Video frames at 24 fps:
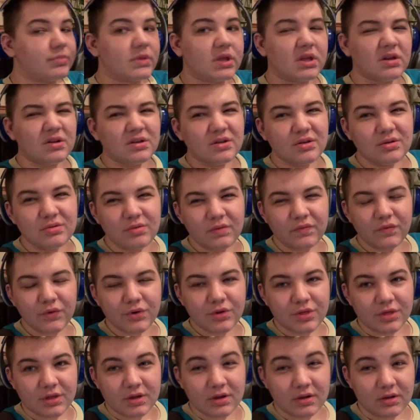Do you ever
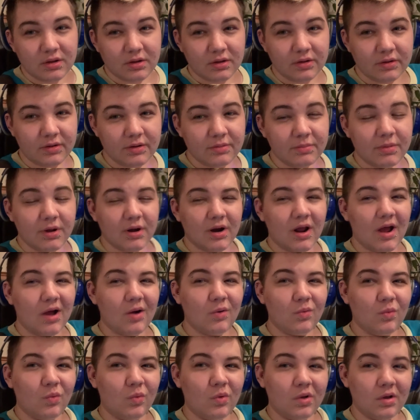think about how
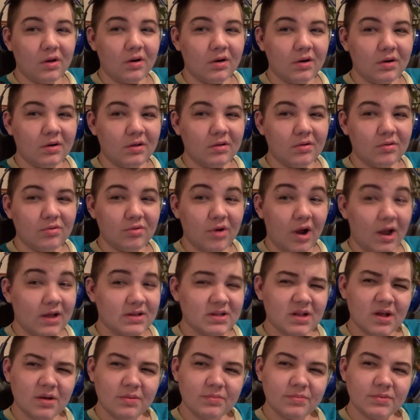weird
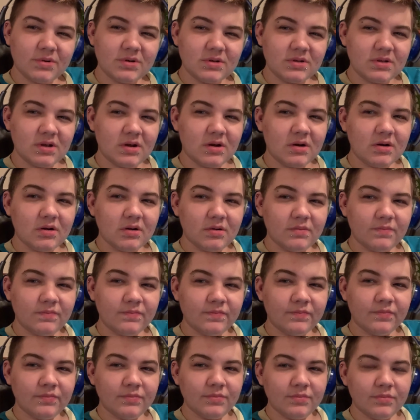grasshoppers are?
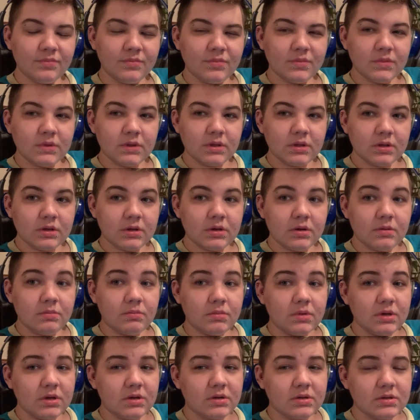
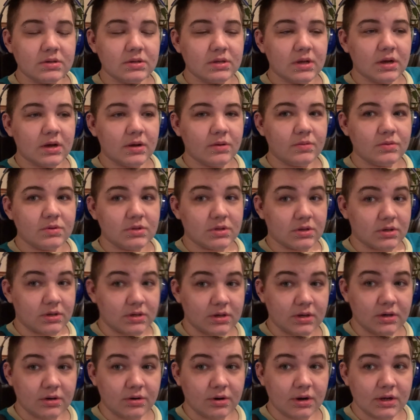Because I was looking
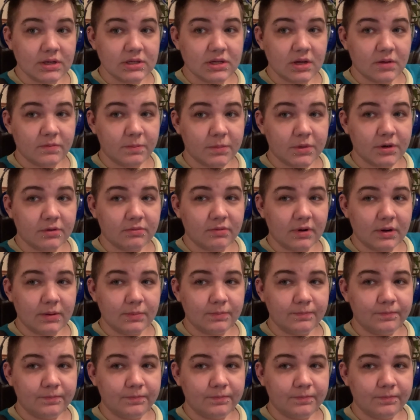at a grasshopper, right?